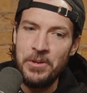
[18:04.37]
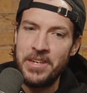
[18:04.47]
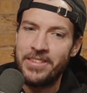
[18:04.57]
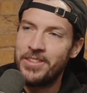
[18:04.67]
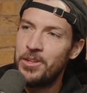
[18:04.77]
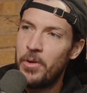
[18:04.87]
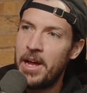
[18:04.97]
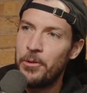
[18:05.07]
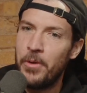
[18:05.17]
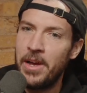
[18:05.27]
it and it's a little
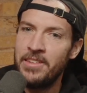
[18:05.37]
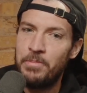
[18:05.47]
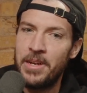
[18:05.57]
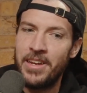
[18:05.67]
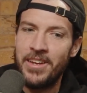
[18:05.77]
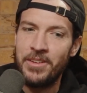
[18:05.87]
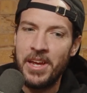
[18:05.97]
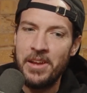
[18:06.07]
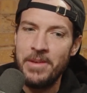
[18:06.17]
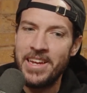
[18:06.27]
Wild West, but
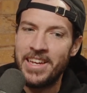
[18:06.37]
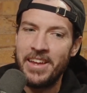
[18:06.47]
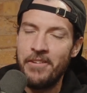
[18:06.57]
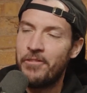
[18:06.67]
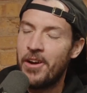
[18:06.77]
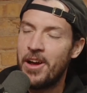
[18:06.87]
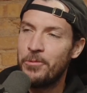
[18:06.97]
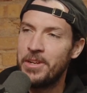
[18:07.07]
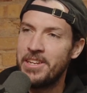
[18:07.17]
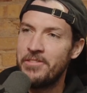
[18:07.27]
kind of being a deaf
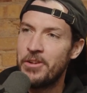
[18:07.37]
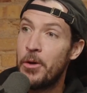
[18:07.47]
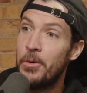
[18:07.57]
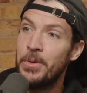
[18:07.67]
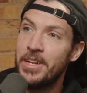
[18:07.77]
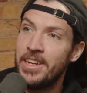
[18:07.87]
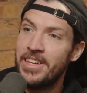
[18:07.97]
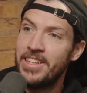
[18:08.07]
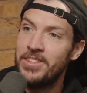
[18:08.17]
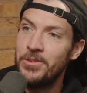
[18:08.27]
frog, we didn't even know what we were
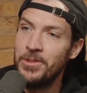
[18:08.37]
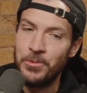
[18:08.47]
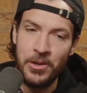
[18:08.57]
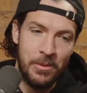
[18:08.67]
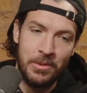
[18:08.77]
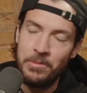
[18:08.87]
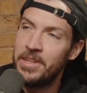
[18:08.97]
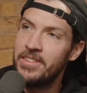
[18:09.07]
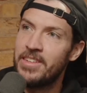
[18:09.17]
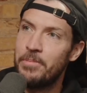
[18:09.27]
getting into and we were able to
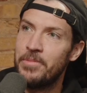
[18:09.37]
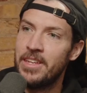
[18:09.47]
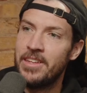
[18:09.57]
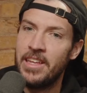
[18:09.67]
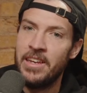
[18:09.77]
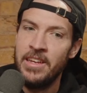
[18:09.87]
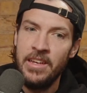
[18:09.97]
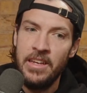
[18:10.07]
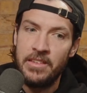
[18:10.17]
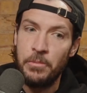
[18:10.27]
build something. And then
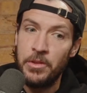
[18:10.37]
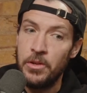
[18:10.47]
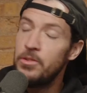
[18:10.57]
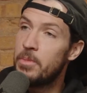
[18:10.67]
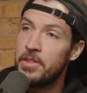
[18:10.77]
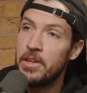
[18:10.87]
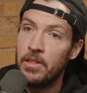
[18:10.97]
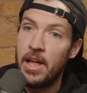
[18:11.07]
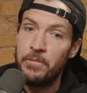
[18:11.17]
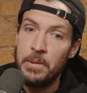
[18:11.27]
same with YouTube. I think
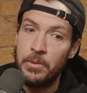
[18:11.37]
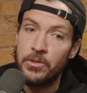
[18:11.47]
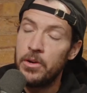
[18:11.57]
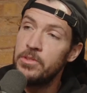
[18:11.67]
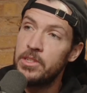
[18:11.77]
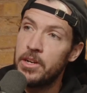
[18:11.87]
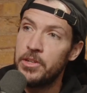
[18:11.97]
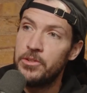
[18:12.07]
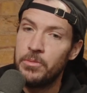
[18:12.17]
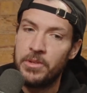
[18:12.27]
a lot of people don't start
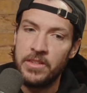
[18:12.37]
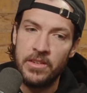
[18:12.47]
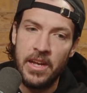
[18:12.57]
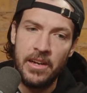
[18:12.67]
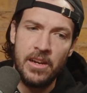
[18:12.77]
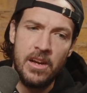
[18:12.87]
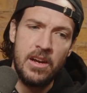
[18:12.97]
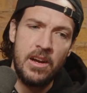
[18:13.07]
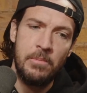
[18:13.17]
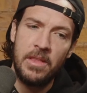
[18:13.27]
YouTube because they're like,
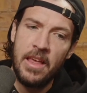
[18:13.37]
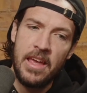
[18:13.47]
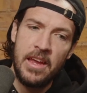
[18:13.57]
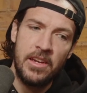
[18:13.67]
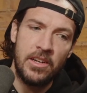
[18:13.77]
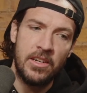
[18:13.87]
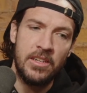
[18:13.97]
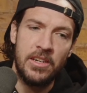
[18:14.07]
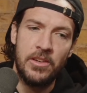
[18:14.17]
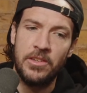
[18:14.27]
I'm late, or,
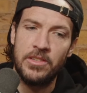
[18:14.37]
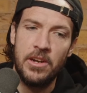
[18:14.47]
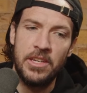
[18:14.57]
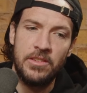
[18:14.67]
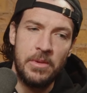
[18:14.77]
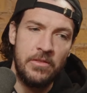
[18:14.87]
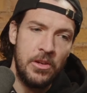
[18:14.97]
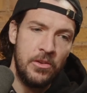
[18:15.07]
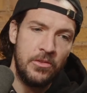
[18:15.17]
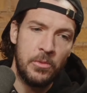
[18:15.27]
there's already so many
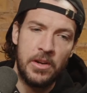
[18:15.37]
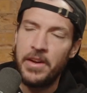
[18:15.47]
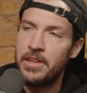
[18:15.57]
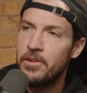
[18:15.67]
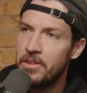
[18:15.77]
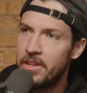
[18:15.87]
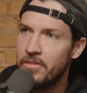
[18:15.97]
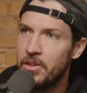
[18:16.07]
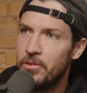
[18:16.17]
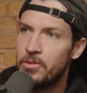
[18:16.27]
views, or what if I don't get
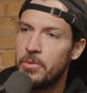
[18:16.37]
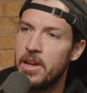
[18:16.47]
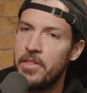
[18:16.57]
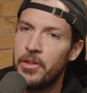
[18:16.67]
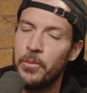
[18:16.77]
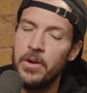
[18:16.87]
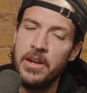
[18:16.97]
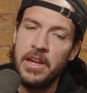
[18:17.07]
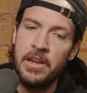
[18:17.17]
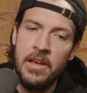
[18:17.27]
views or whatnot, and they're
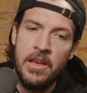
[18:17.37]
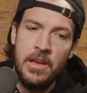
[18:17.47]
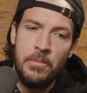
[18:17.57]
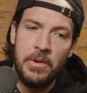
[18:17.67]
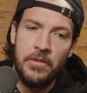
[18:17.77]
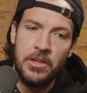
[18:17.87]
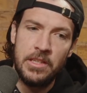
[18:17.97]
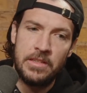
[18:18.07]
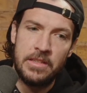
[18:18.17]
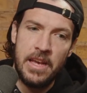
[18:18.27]
worried. But if you're
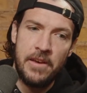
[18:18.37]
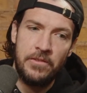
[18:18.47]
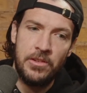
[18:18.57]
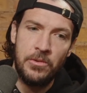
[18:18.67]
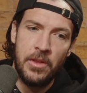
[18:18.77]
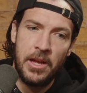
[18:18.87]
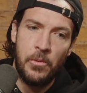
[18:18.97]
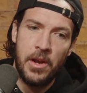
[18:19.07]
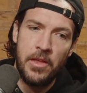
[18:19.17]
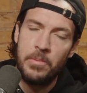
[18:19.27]
just deaf to
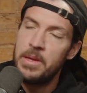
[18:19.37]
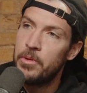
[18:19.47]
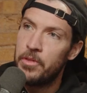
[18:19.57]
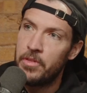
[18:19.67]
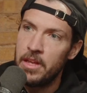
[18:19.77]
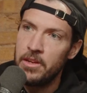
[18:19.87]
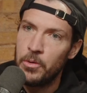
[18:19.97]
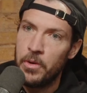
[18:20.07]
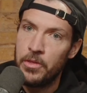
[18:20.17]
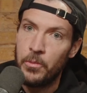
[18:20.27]
what other people think
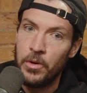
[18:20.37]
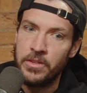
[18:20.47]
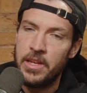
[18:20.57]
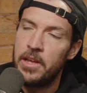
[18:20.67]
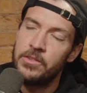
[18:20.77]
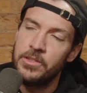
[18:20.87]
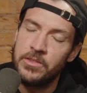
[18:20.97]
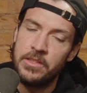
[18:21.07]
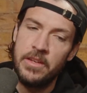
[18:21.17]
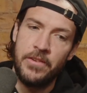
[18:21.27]
or what the world tells you
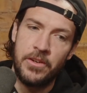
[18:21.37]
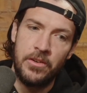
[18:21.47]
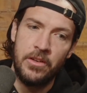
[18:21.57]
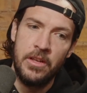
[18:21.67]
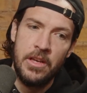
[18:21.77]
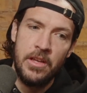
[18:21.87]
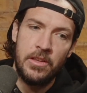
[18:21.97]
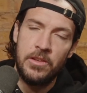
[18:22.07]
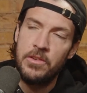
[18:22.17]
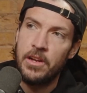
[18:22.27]
is difficult,
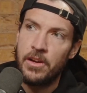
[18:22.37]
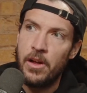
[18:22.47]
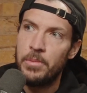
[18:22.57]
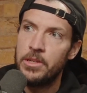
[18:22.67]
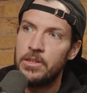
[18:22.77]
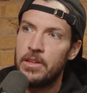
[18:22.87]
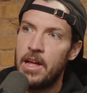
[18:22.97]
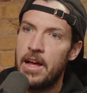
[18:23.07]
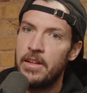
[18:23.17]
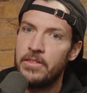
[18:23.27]
then you can accomplish a
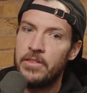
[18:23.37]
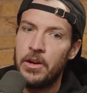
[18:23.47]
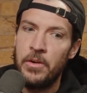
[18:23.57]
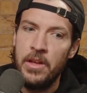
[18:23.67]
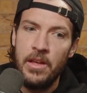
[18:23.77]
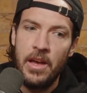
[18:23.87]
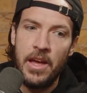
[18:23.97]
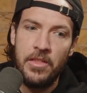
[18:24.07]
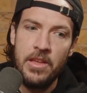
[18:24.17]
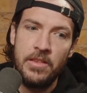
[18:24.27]
lot. And so I
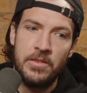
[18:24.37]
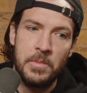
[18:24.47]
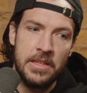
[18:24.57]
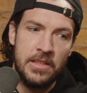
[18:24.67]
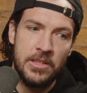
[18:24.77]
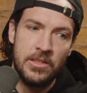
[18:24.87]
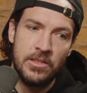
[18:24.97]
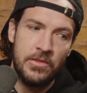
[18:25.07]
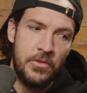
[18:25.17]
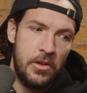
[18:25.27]
think the space station is
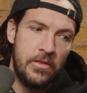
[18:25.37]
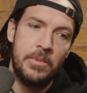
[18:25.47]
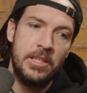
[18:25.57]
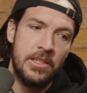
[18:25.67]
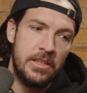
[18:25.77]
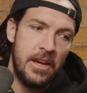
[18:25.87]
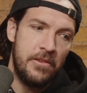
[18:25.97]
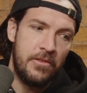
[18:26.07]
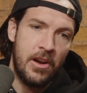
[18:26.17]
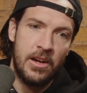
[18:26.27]
just full of a bunch of
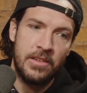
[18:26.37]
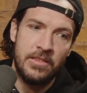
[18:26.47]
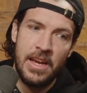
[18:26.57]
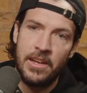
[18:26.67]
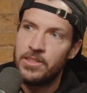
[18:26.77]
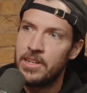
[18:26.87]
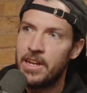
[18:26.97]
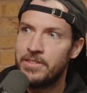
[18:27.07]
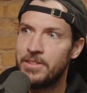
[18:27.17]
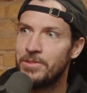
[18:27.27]
deaf frogs in
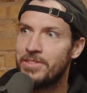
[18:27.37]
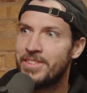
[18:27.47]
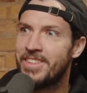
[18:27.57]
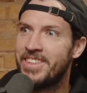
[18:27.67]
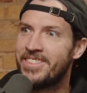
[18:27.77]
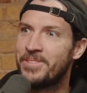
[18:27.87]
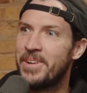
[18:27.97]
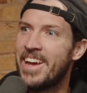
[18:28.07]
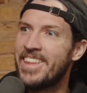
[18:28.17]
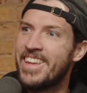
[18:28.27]
astronaut suits. That's
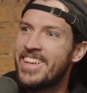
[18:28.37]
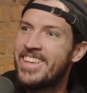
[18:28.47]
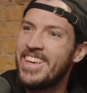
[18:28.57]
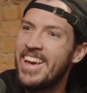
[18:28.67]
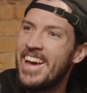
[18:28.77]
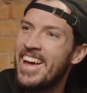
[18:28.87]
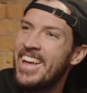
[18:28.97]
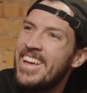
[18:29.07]
what I think. Yeah.